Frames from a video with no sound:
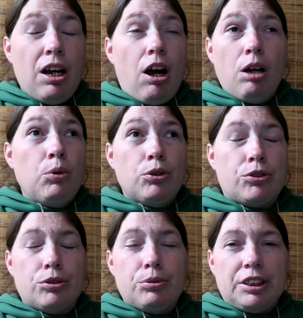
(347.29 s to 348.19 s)
I
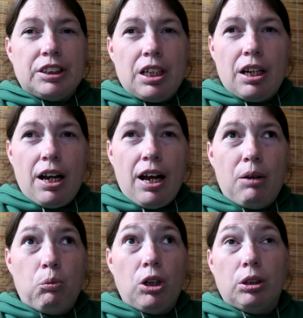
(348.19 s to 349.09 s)
won't do it.
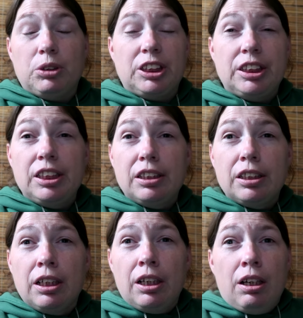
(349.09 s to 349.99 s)
Um, while I was
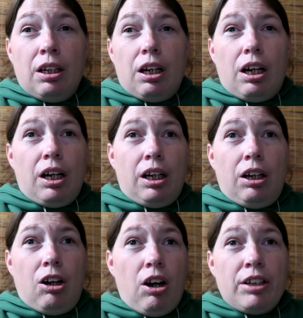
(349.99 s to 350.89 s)
sick,
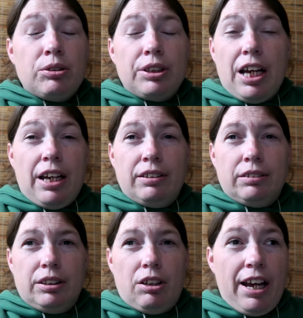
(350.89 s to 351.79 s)
uh, I couldn't
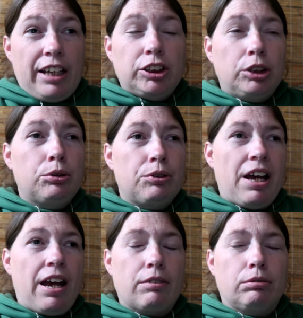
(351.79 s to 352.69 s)
handle it. I actually couldn't
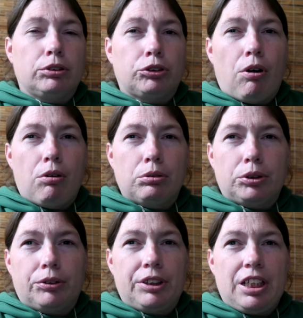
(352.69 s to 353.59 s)
handle the trolls
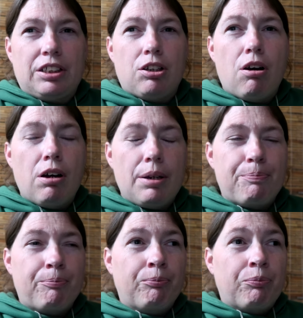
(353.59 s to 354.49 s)
during that time.